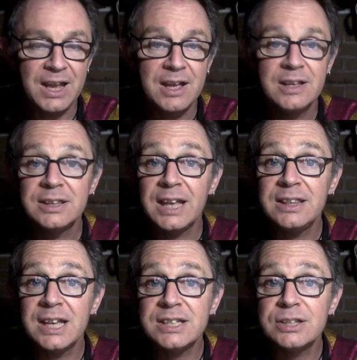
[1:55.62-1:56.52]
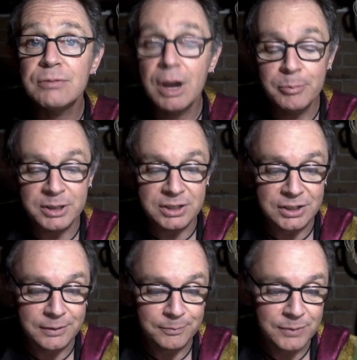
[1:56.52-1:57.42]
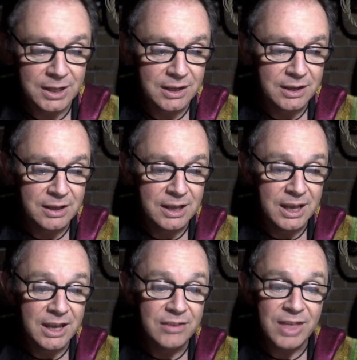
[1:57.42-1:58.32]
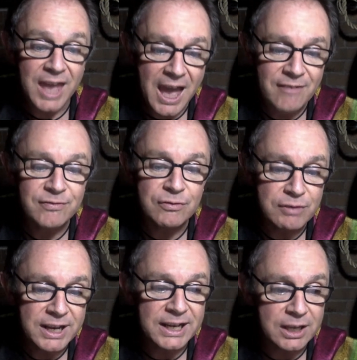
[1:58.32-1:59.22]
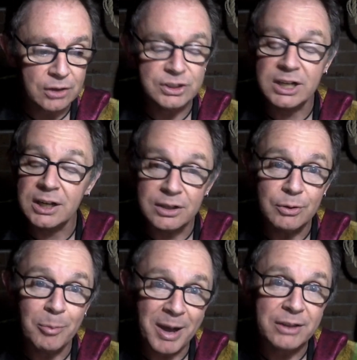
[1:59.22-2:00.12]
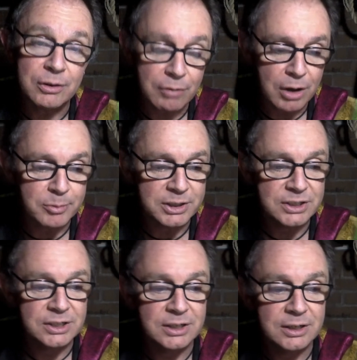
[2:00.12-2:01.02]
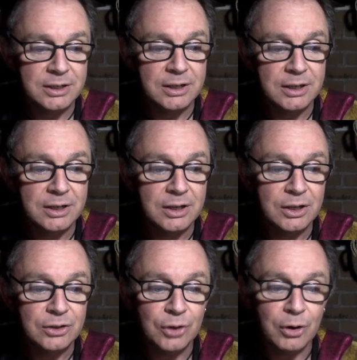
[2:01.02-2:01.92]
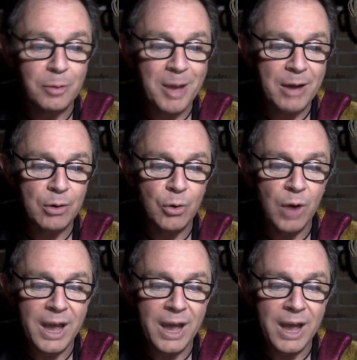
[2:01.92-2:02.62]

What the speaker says: Then there's the Romans. They haven't really got a clue about the Romans, nor about quite